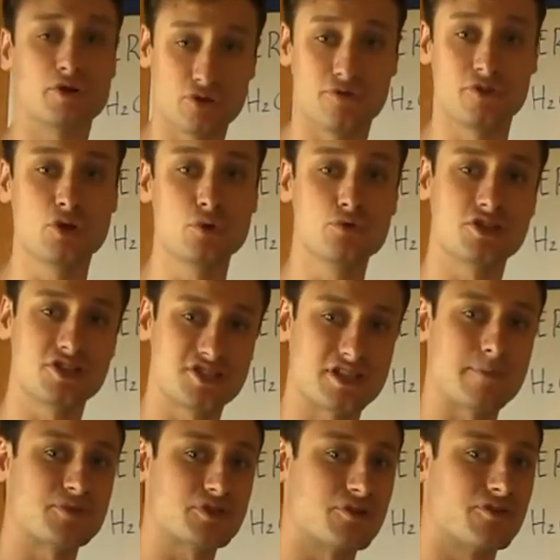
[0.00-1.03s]
of view, these
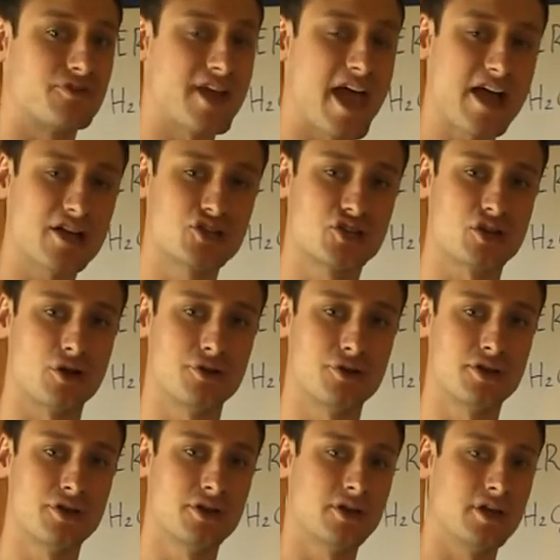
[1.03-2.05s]
types of
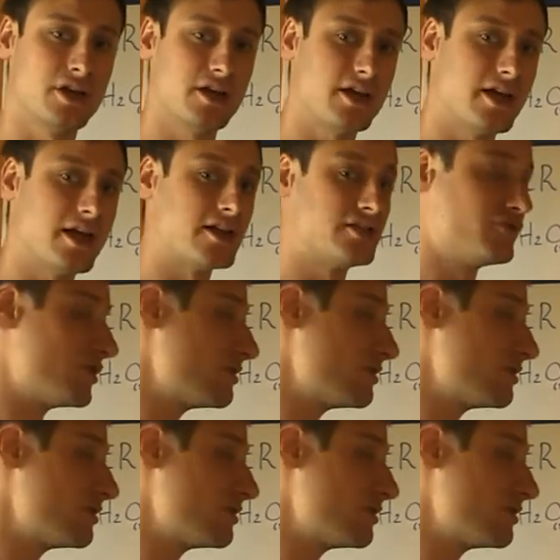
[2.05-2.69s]
reaction, at the very